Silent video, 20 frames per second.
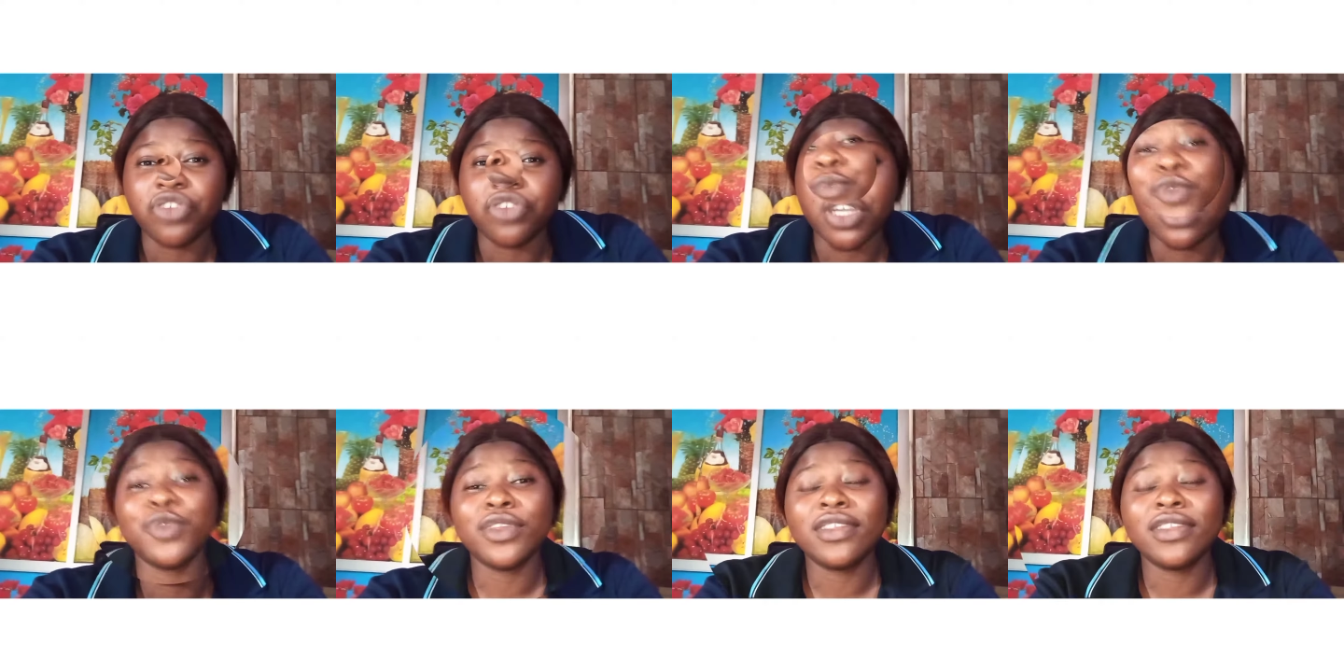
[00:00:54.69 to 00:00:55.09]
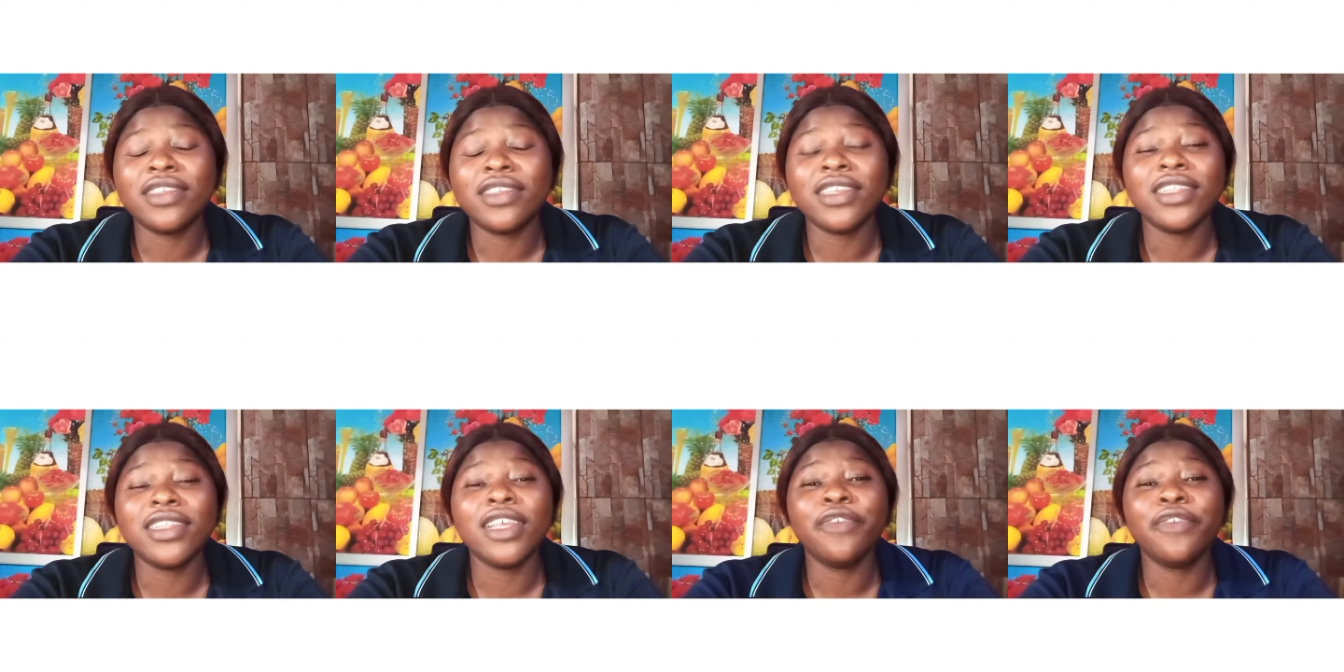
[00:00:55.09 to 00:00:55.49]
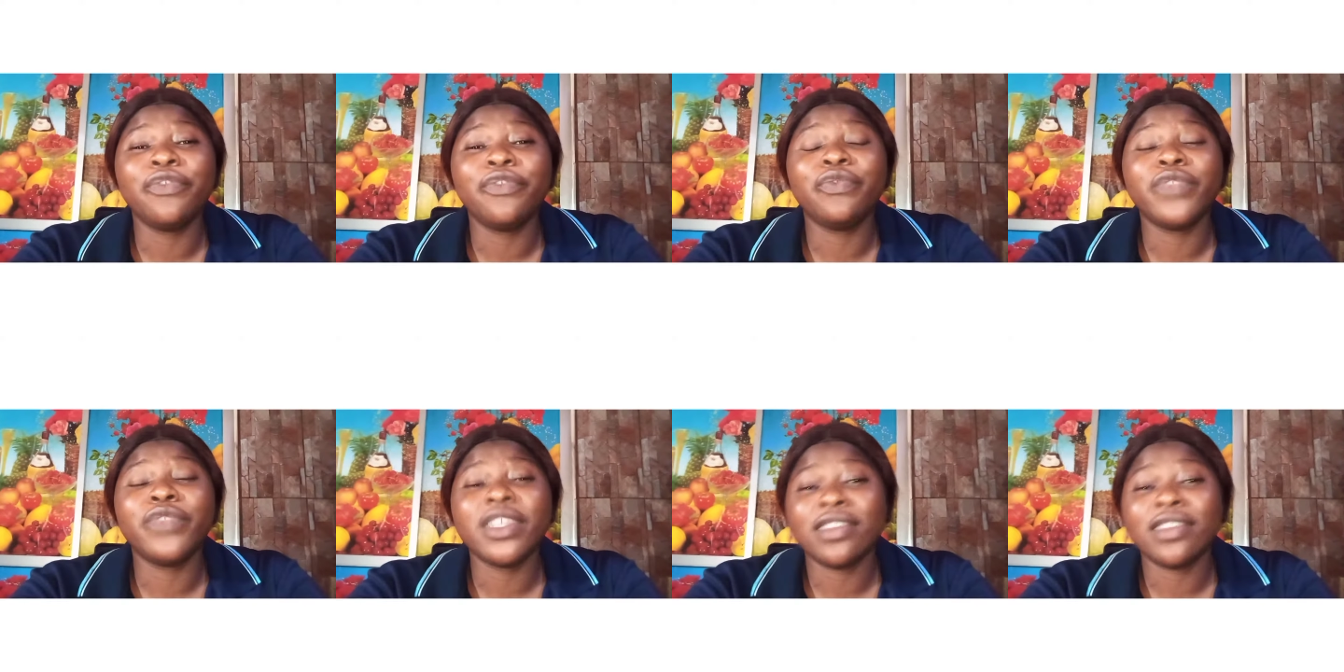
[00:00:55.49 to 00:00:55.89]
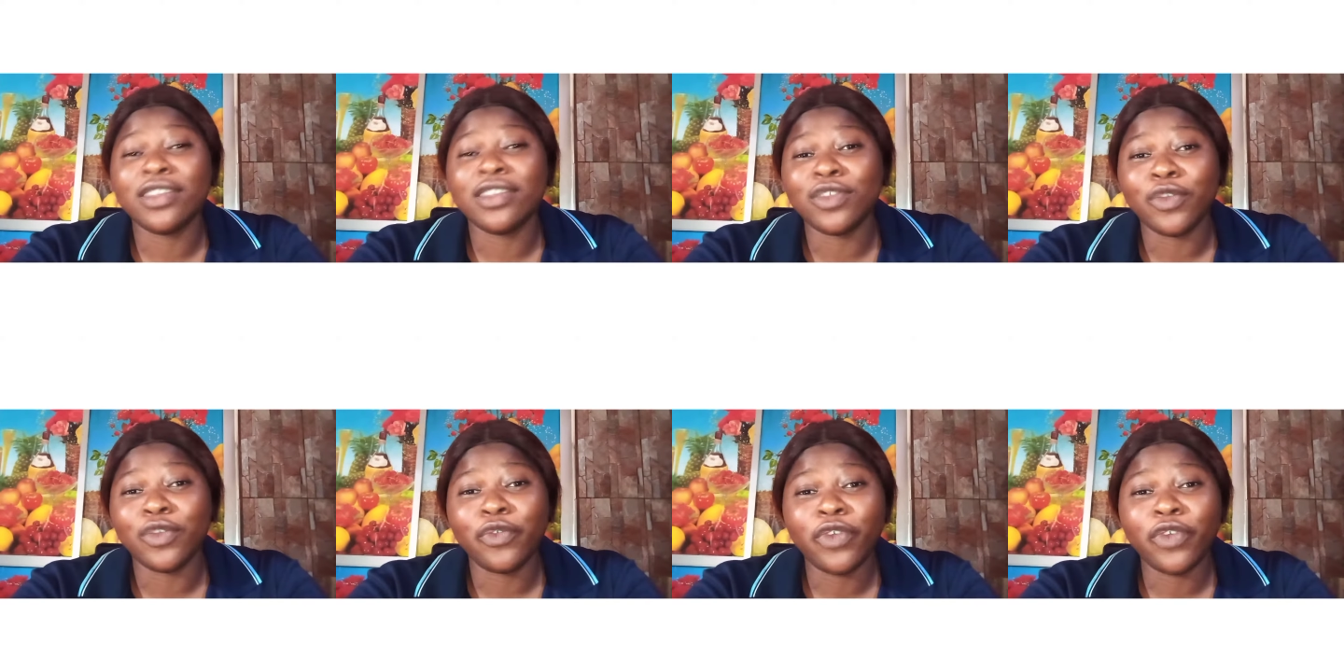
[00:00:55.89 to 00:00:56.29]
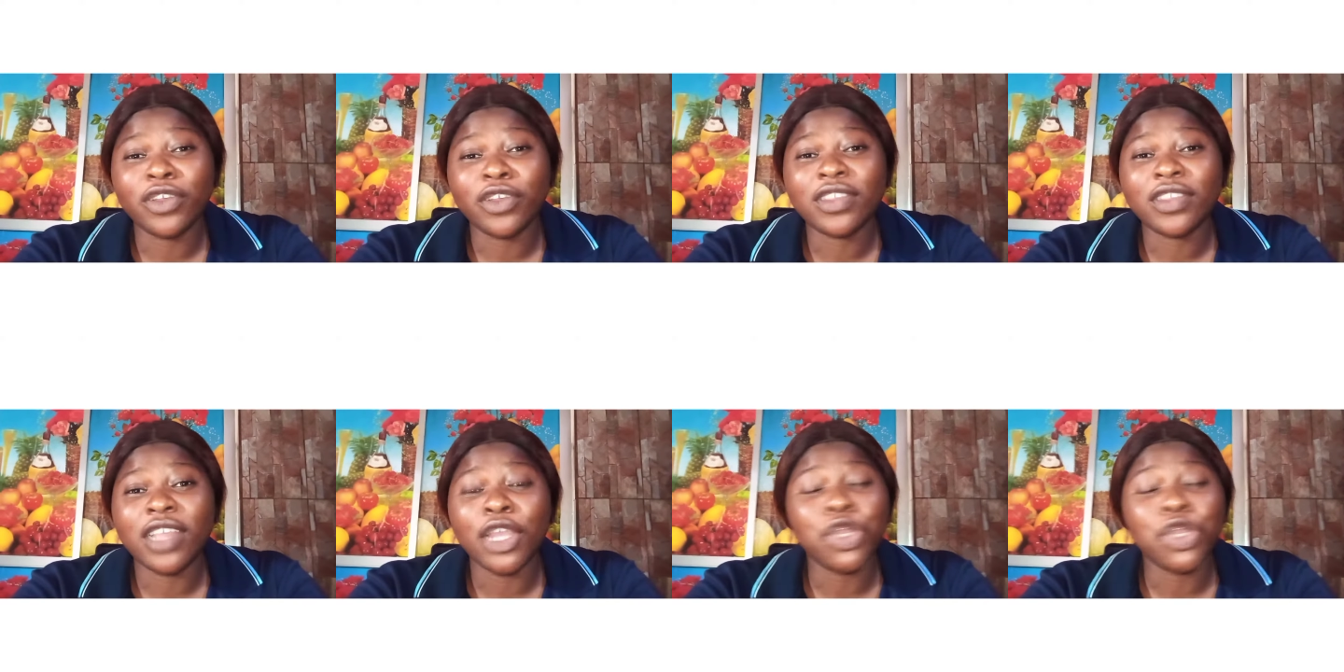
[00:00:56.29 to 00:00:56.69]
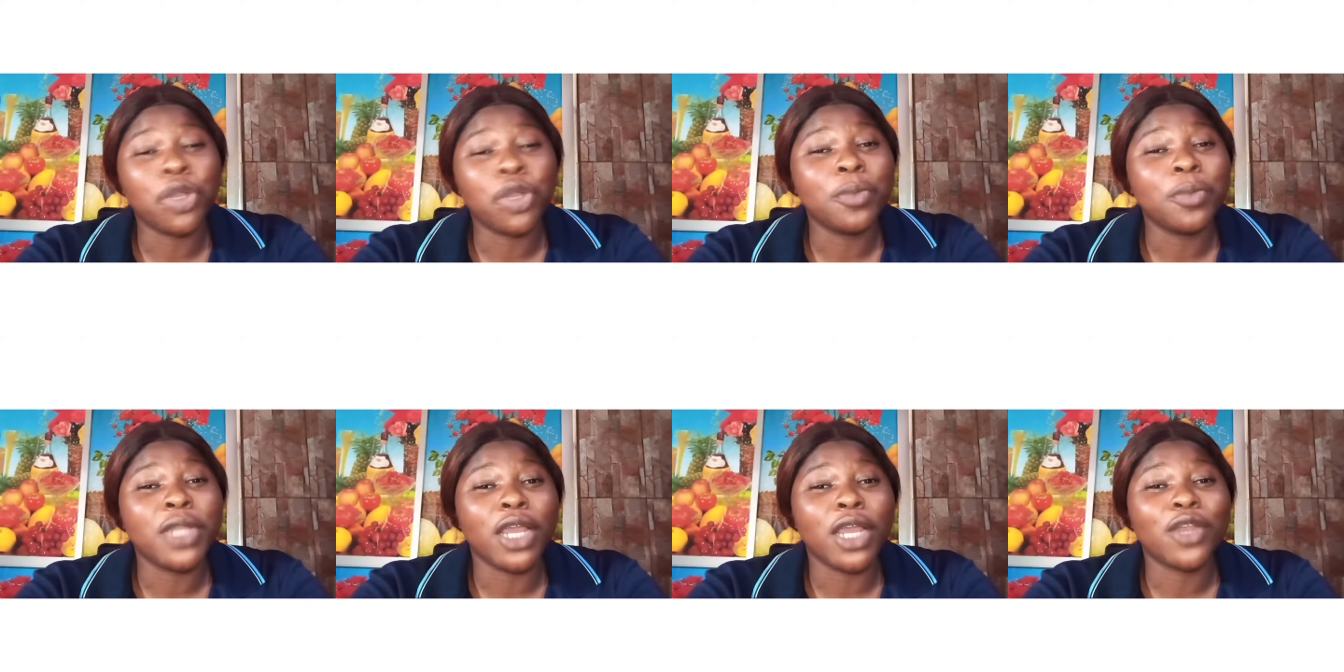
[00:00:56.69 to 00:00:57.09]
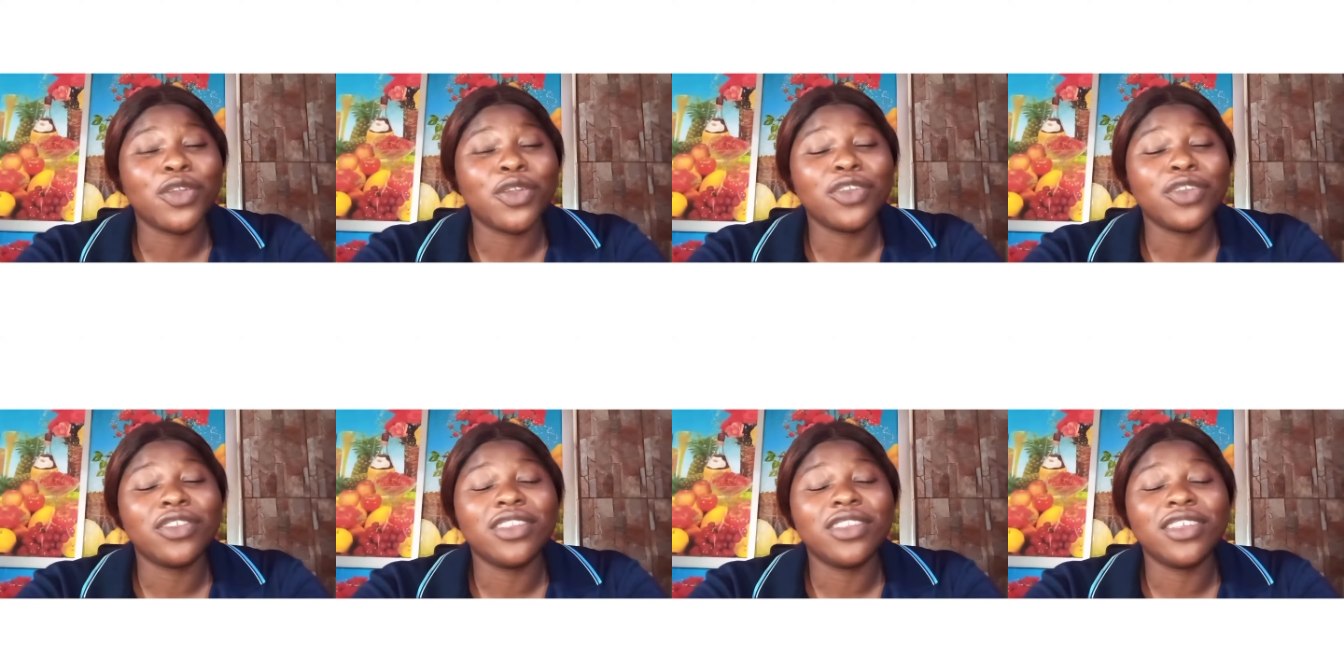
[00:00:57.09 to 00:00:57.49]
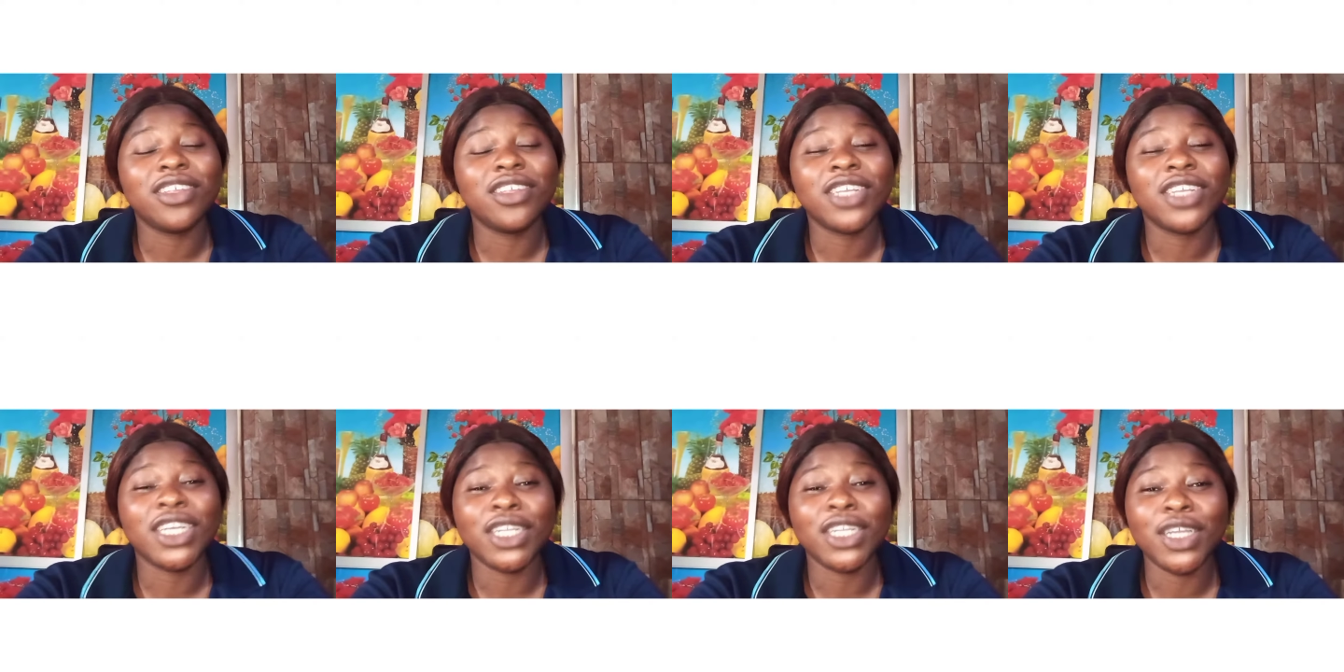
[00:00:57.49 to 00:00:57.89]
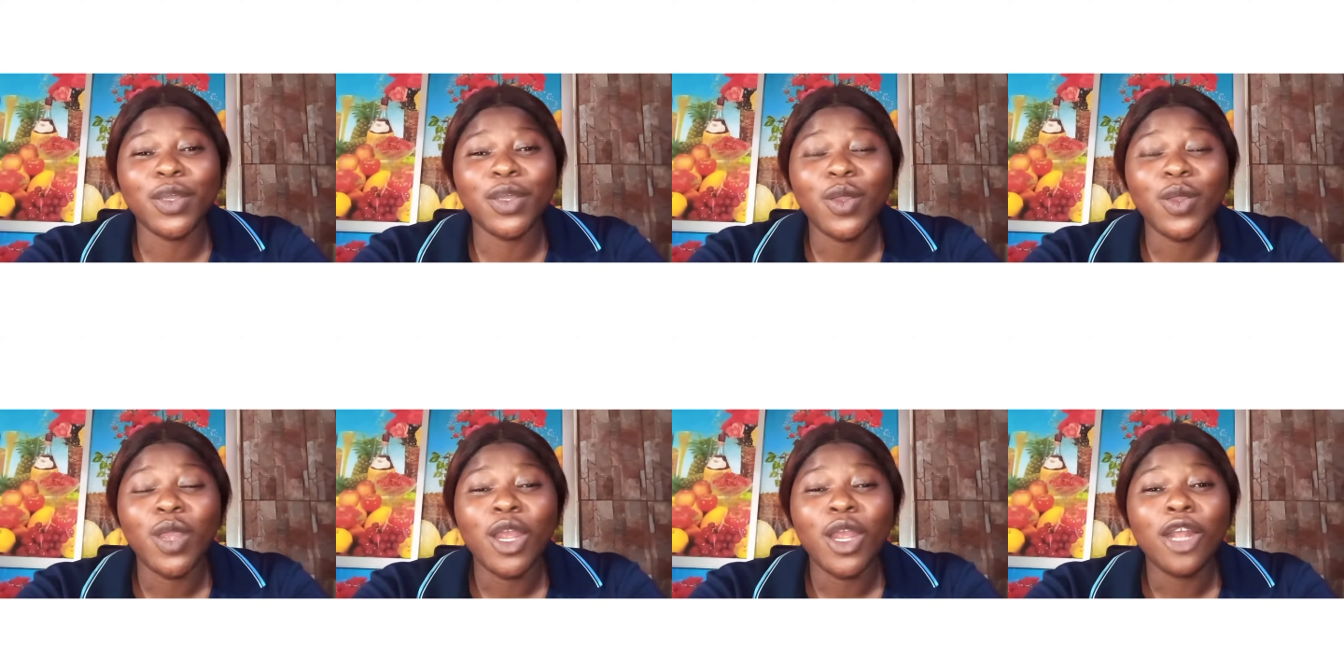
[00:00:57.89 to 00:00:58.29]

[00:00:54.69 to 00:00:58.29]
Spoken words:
Before I proceed, if this is your first time coming across this channel,